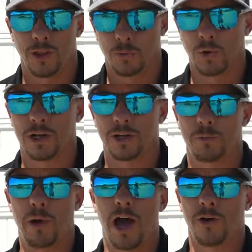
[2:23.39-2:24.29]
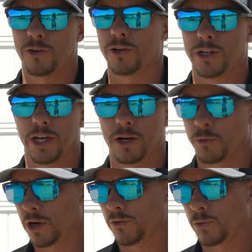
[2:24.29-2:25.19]
then we're good to pound or dig or
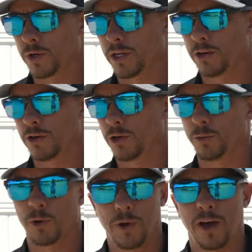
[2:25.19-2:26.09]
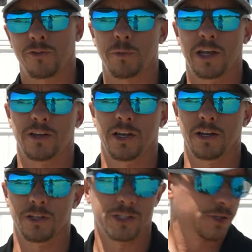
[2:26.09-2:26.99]
whatever we need to do. But we have to maintain
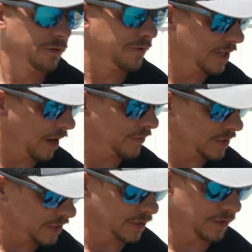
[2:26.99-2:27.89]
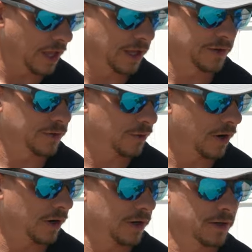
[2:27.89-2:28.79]
at least two feet off the center line to
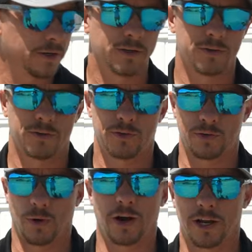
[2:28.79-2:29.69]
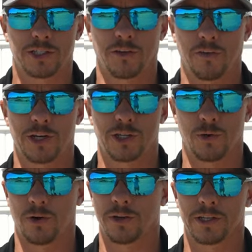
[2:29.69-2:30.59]
our to our excavation
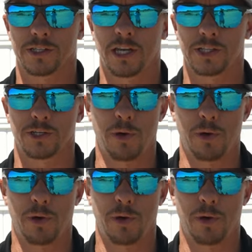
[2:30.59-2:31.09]
or in this case the